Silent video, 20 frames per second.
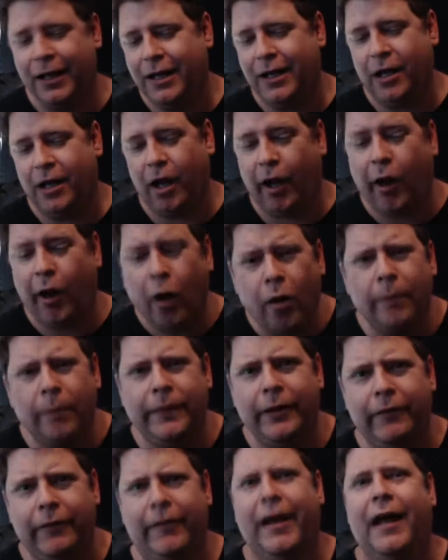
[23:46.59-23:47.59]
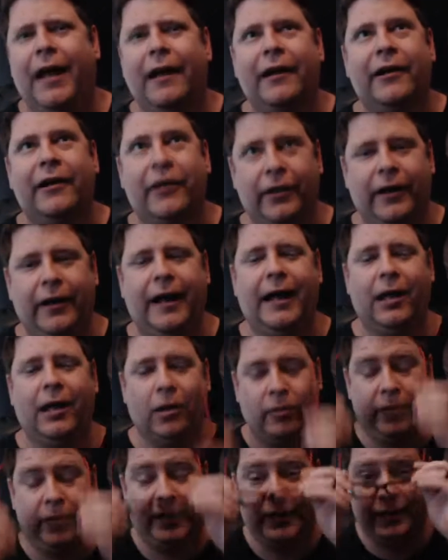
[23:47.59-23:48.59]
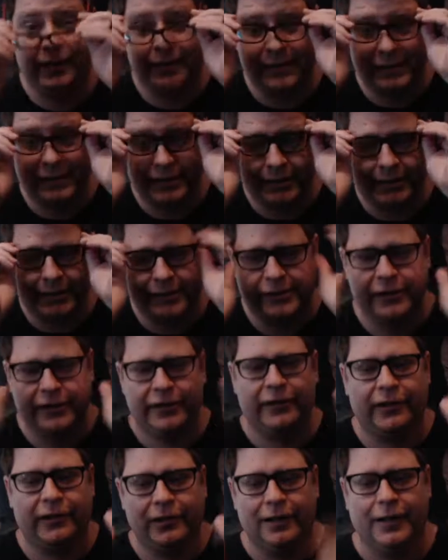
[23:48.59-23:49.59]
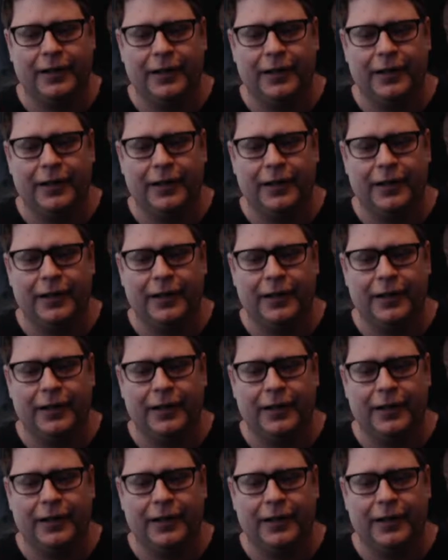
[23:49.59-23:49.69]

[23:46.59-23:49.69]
I hope you've had a good Halloween this year,